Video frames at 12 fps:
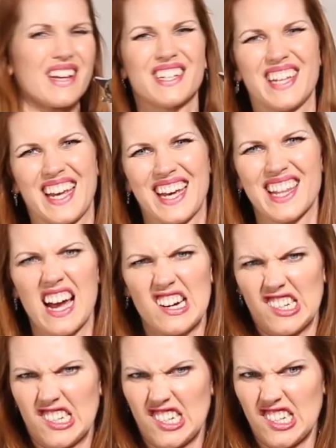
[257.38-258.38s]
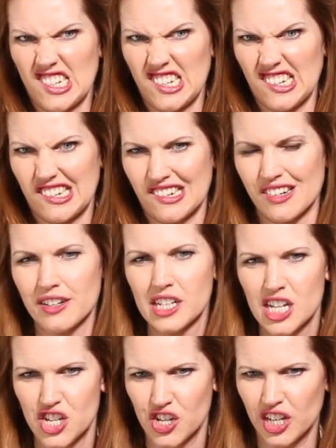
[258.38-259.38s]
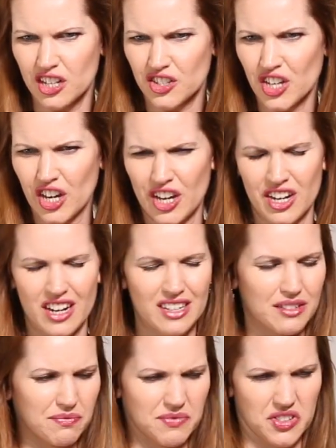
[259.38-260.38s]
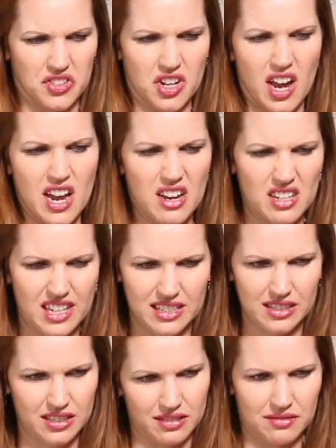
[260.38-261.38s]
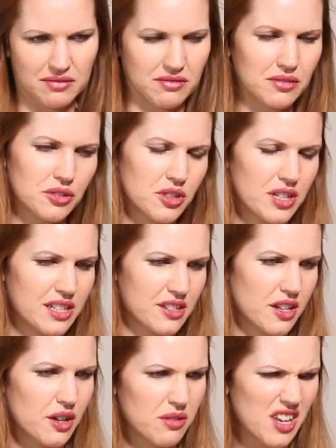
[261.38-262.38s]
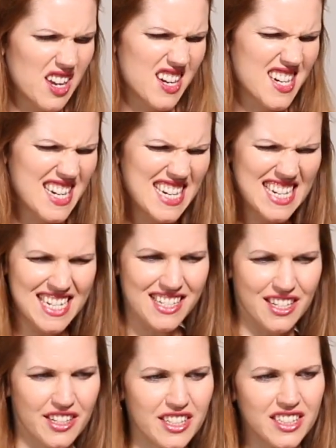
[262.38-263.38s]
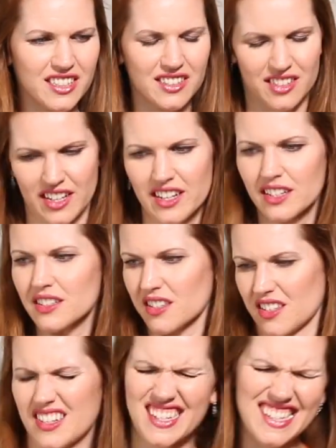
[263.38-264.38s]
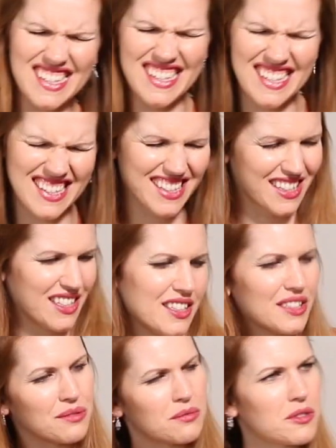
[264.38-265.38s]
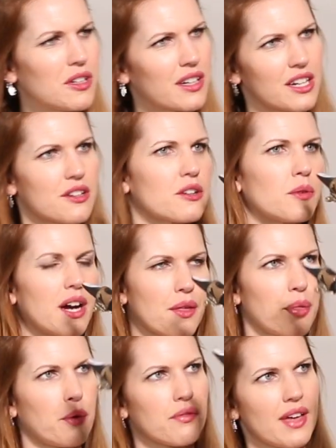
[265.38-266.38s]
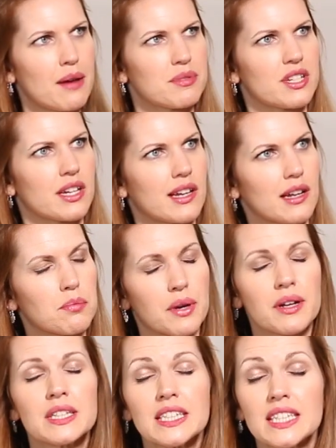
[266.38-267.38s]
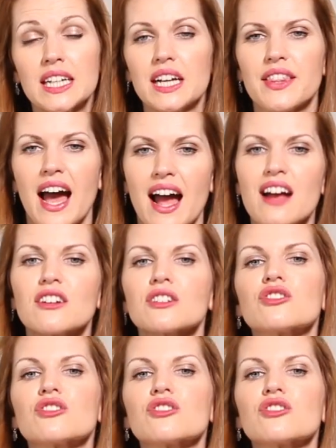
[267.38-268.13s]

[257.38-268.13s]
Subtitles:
Can you hear that? Tina Turner style, like, or I don't know. I can't dance, I can't walk. I don't know why I thought of that particularly, but that